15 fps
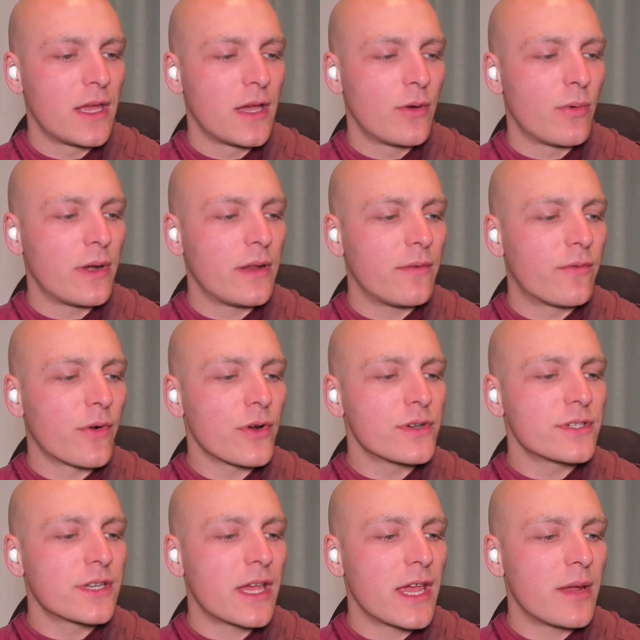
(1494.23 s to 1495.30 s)
When he
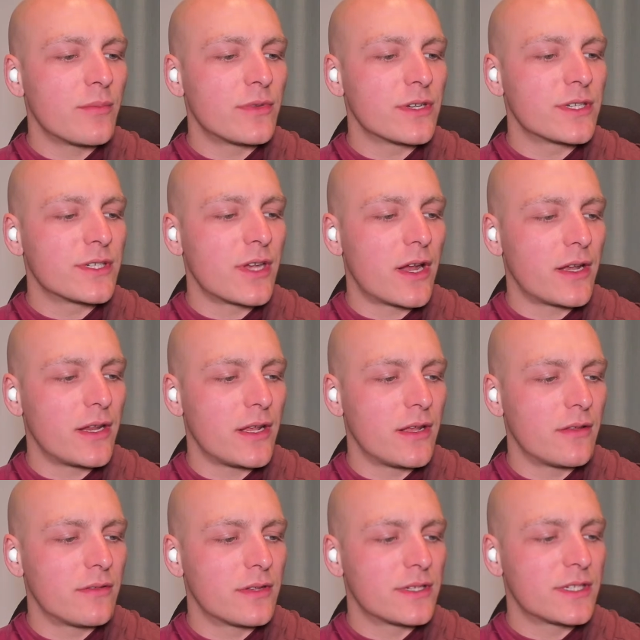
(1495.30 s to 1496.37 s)
first came to study,
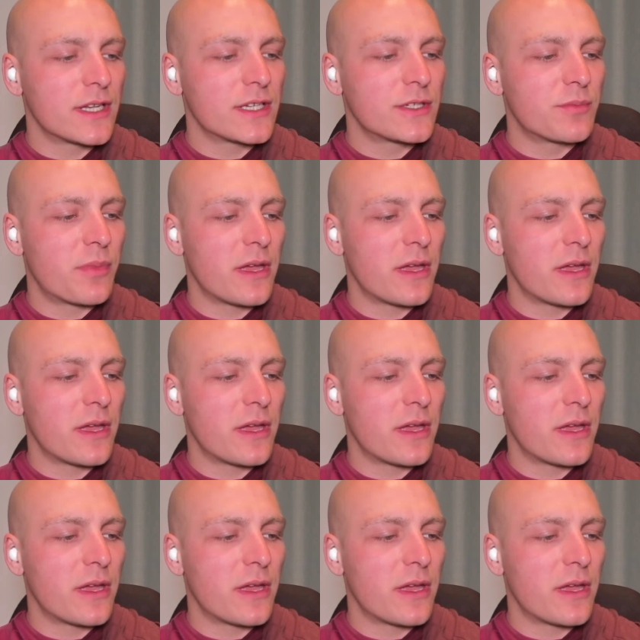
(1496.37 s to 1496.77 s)
the sixth